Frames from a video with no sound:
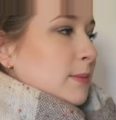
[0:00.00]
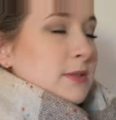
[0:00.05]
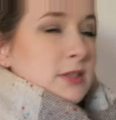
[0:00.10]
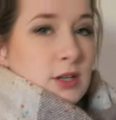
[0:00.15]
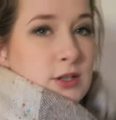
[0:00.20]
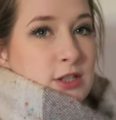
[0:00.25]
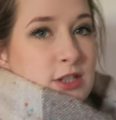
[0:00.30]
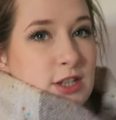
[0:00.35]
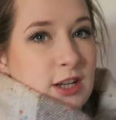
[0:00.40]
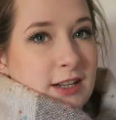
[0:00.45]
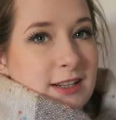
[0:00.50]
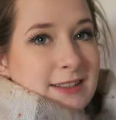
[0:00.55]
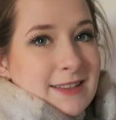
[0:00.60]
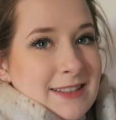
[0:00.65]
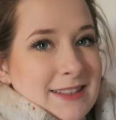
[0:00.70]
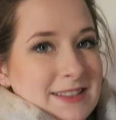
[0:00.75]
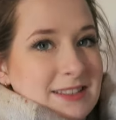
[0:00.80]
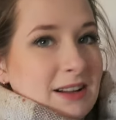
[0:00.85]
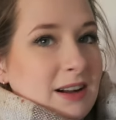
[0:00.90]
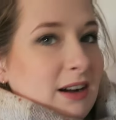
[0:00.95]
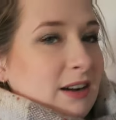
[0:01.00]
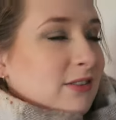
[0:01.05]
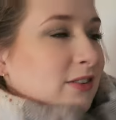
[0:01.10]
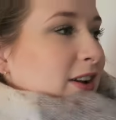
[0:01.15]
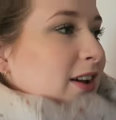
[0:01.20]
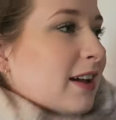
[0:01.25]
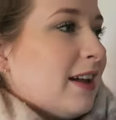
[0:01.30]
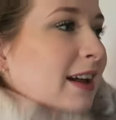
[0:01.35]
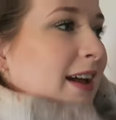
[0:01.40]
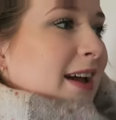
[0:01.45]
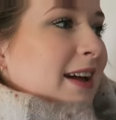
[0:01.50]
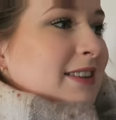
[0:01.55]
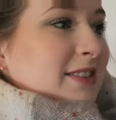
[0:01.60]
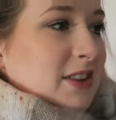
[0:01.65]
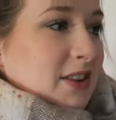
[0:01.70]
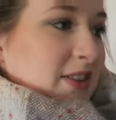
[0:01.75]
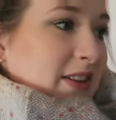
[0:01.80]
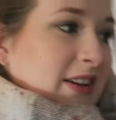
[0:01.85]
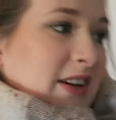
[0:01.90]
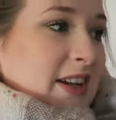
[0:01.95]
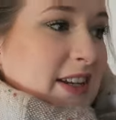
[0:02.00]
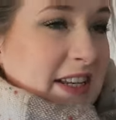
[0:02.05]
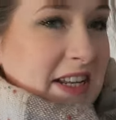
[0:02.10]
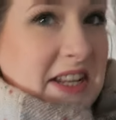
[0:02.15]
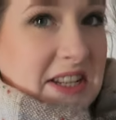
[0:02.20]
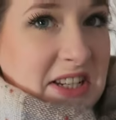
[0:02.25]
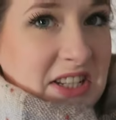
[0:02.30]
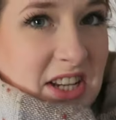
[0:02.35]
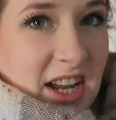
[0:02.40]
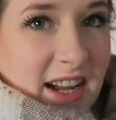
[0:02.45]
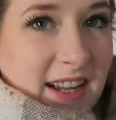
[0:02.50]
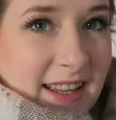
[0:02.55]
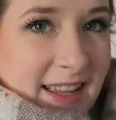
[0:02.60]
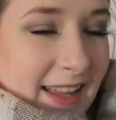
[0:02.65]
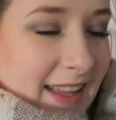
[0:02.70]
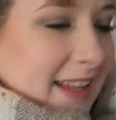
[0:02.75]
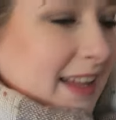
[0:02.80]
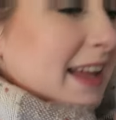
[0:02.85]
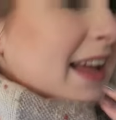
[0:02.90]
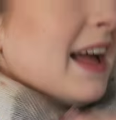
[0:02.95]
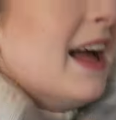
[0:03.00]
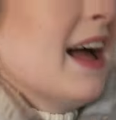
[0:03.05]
I'm so snug in this scarf. Don't think I need a jacket.